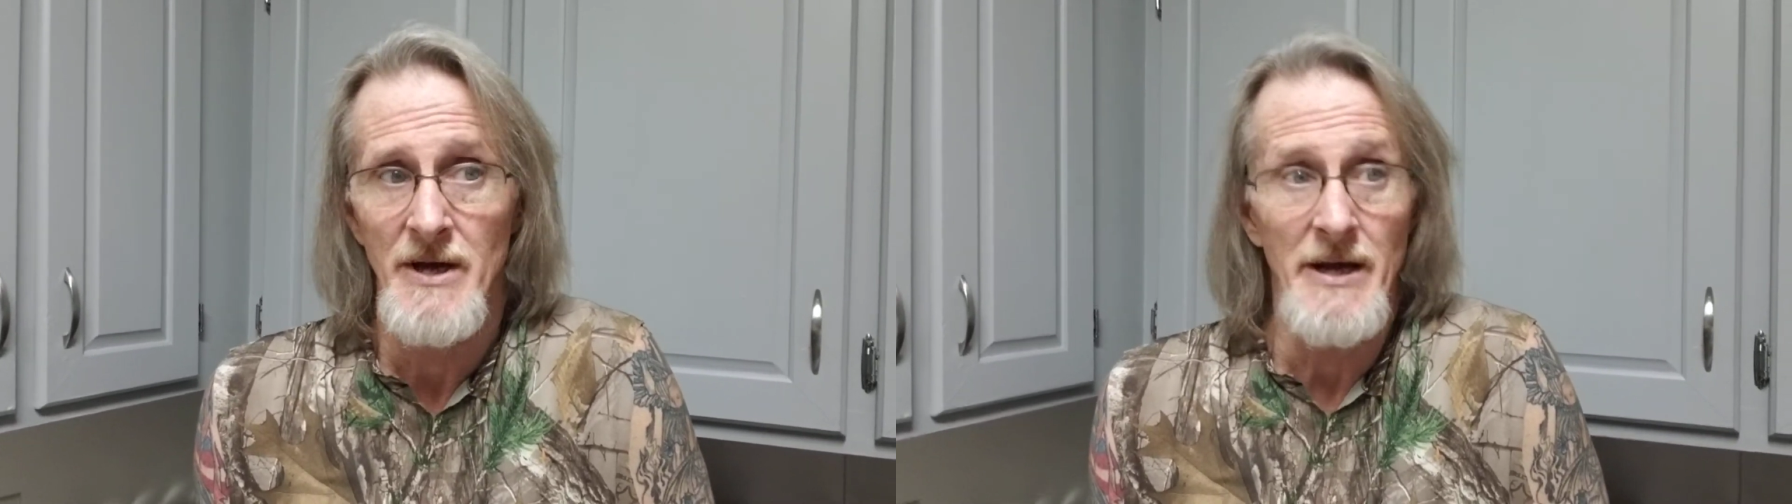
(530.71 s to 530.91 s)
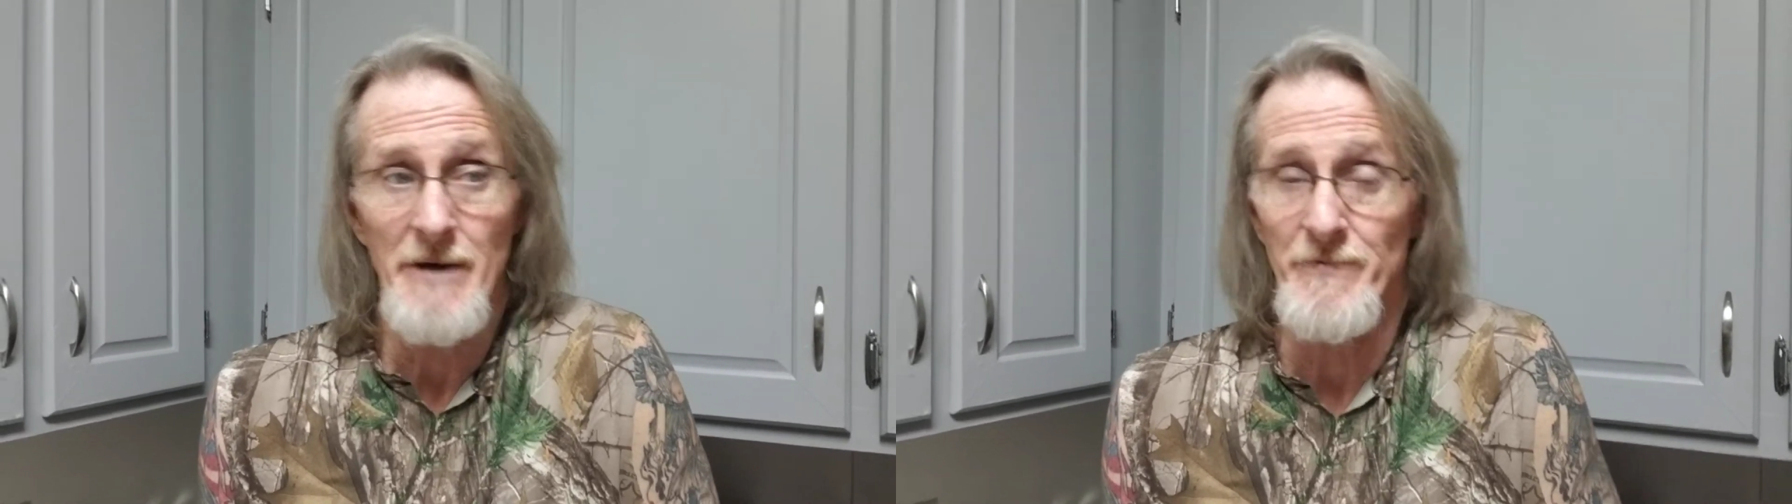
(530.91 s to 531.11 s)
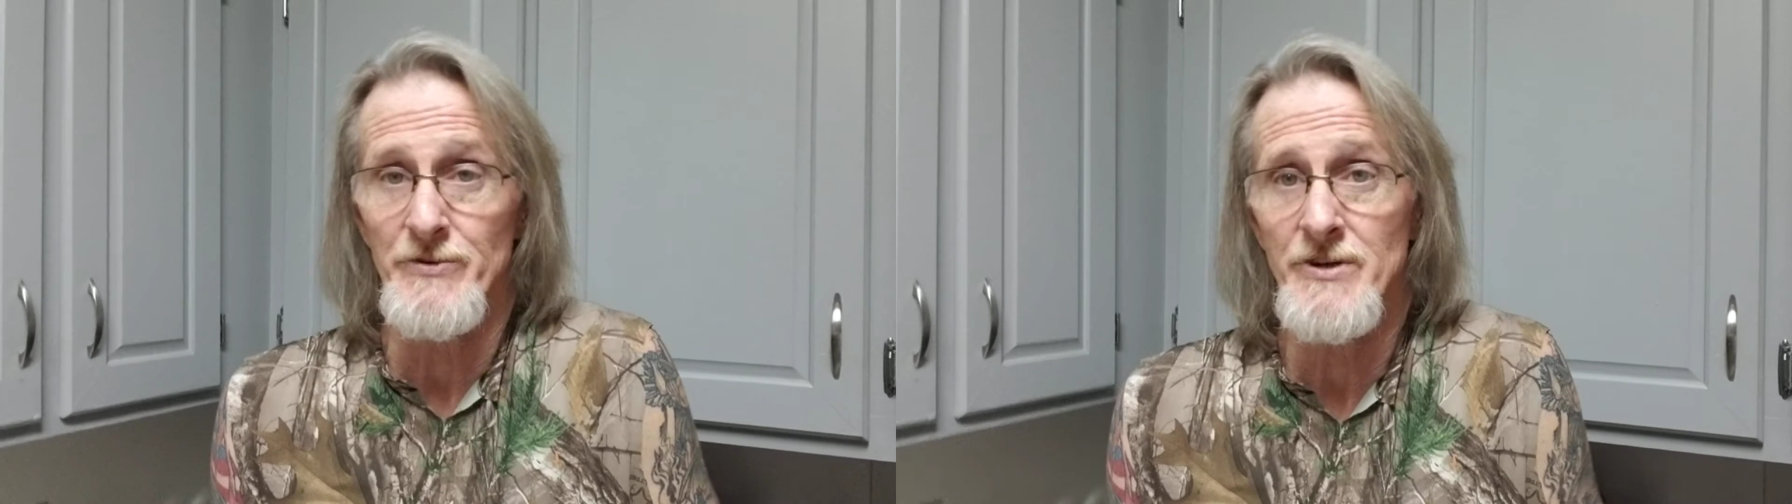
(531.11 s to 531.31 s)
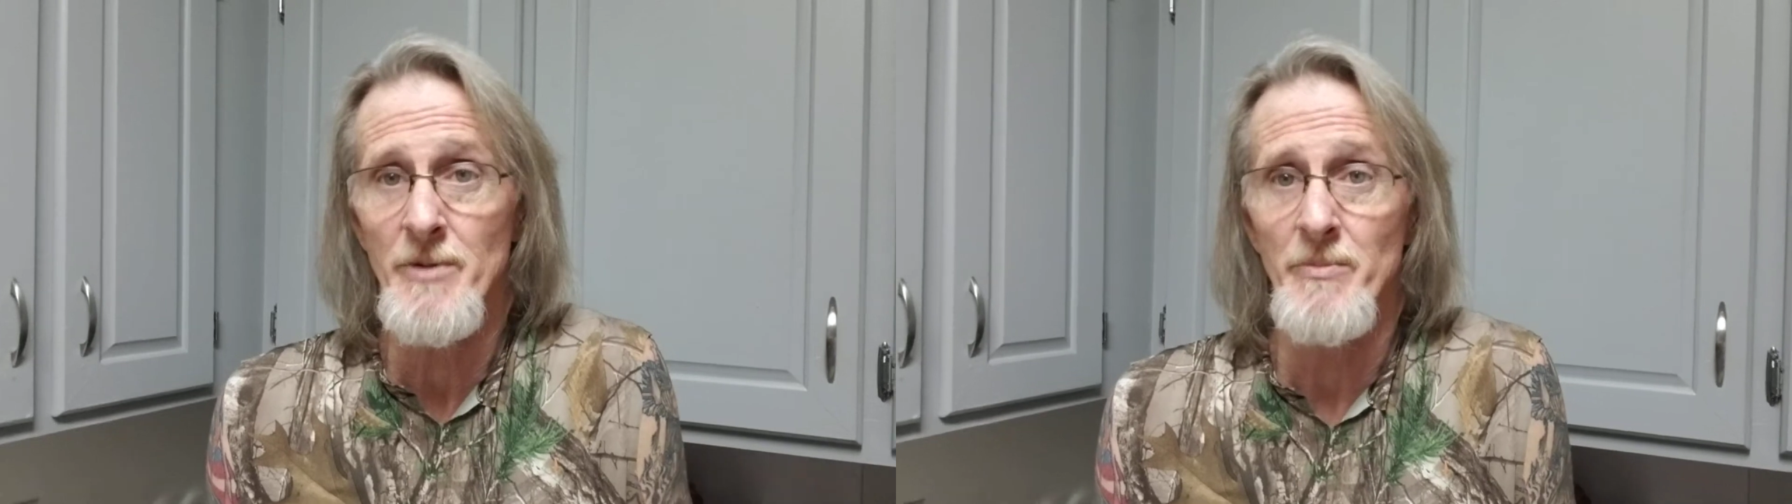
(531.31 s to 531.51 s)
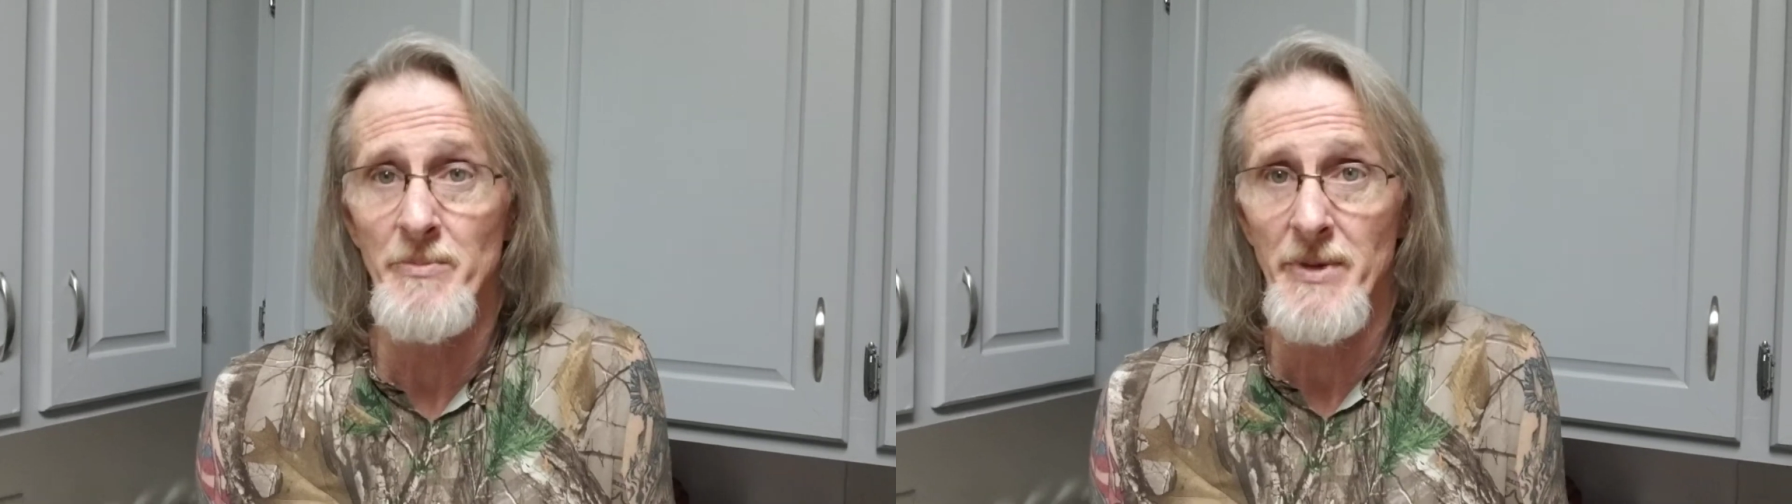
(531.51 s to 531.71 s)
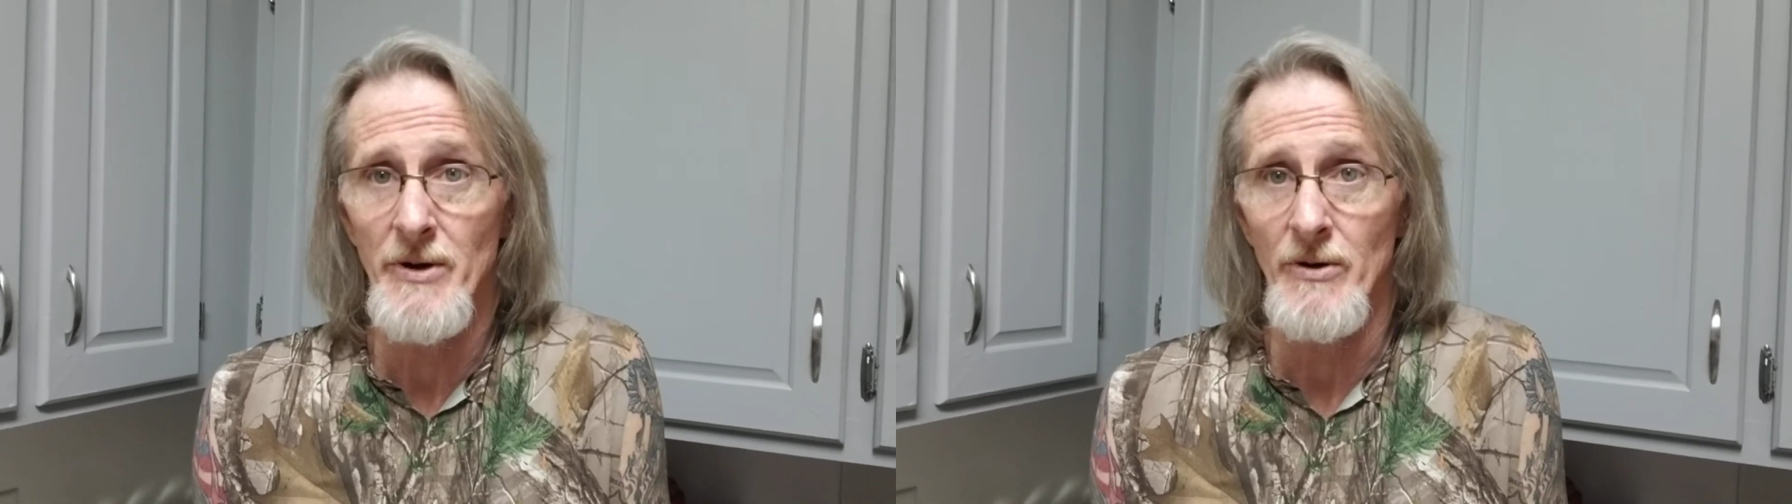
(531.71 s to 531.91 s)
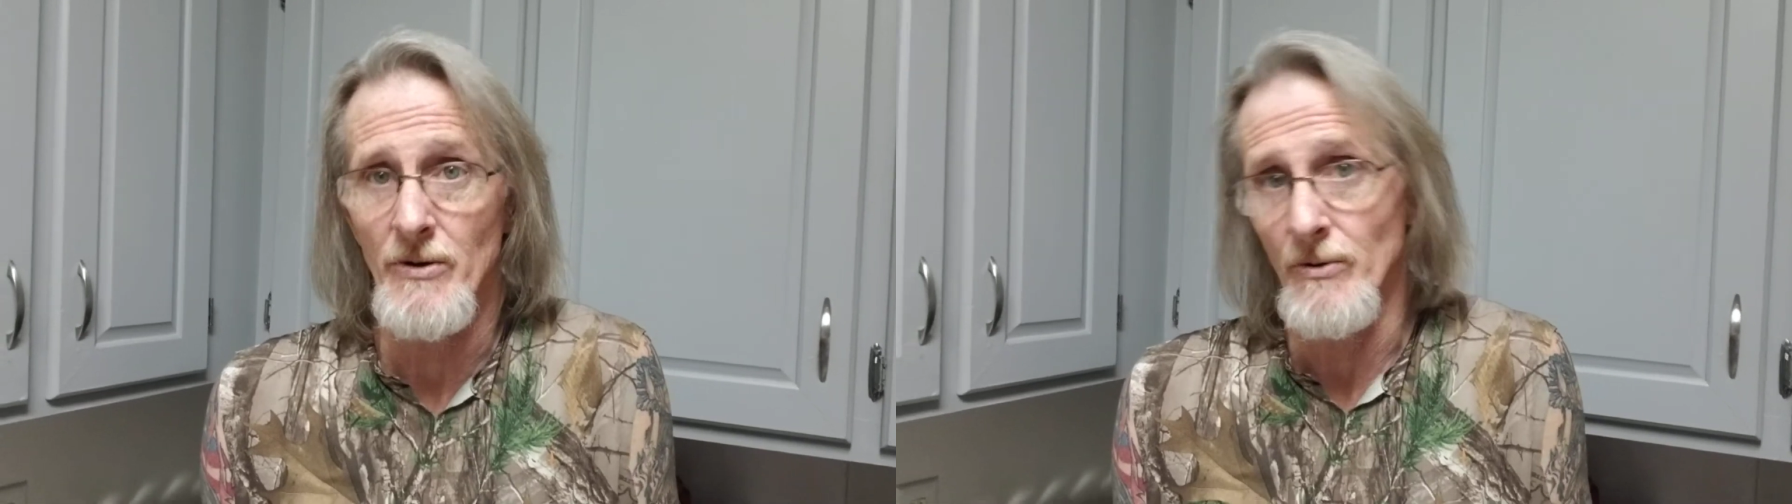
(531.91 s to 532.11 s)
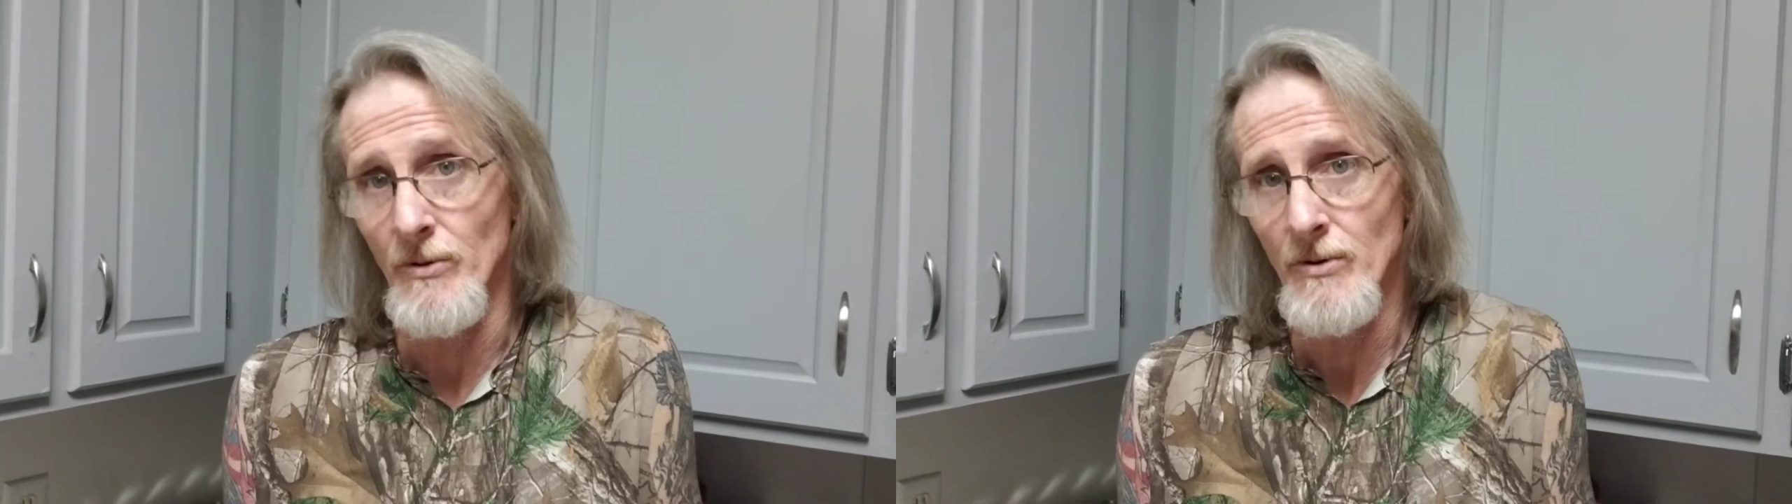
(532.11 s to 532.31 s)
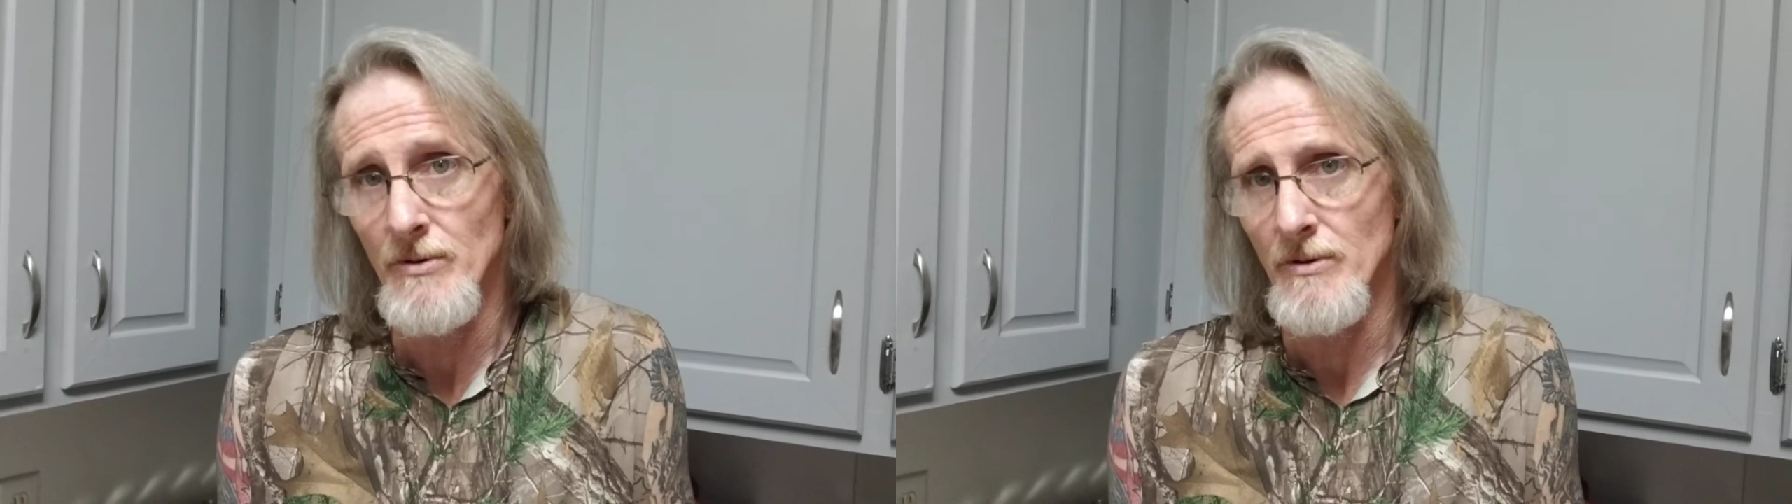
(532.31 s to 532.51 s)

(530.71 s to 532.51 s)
If for some miracle